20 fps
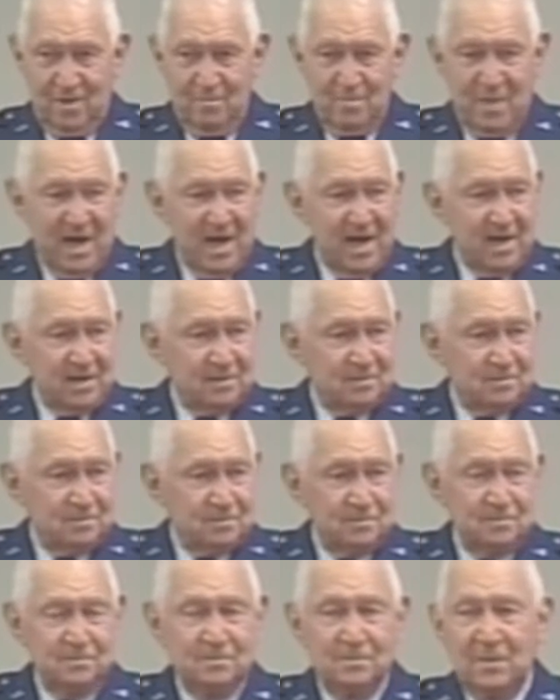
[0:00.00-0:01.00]
back,
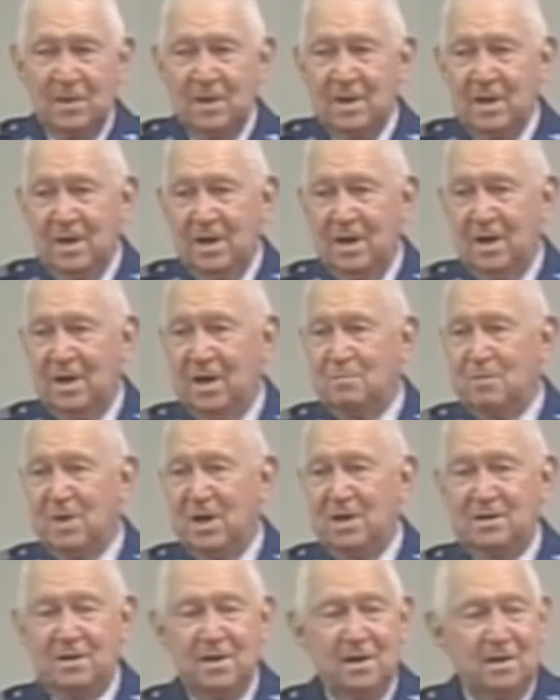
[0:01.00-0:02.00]
and it
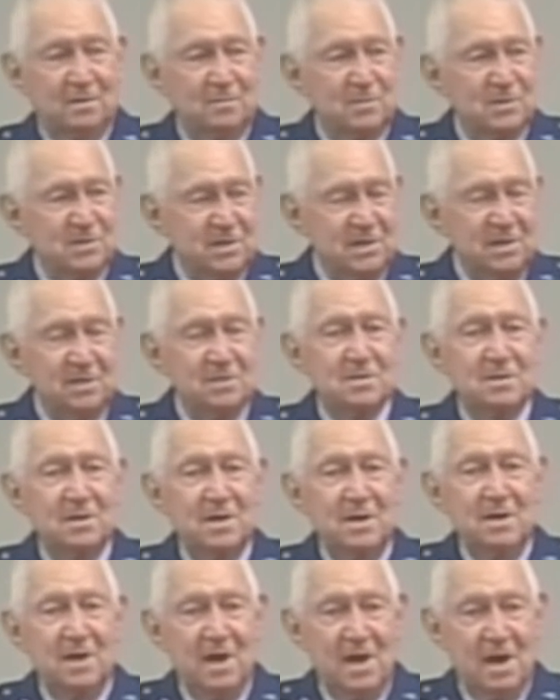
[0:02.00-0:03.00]
might take them six or
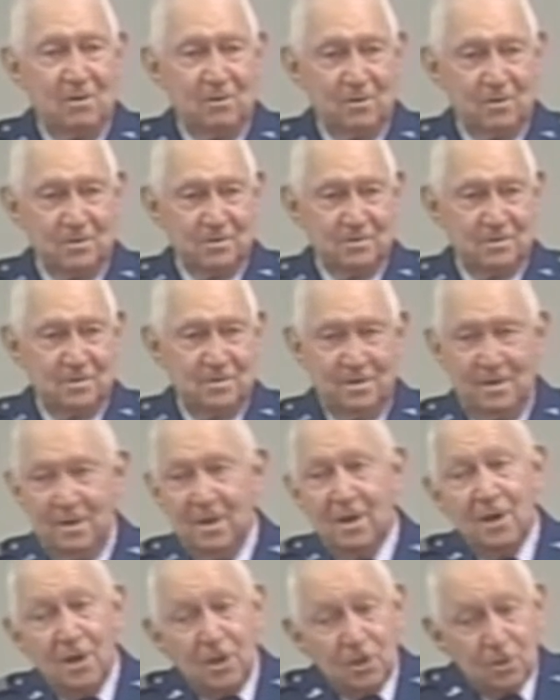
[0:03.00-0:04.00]
eight hours
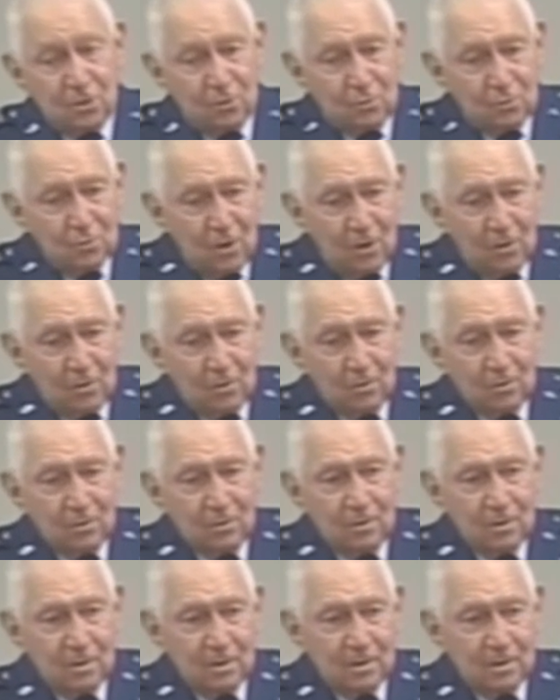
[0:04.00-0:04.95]
to roll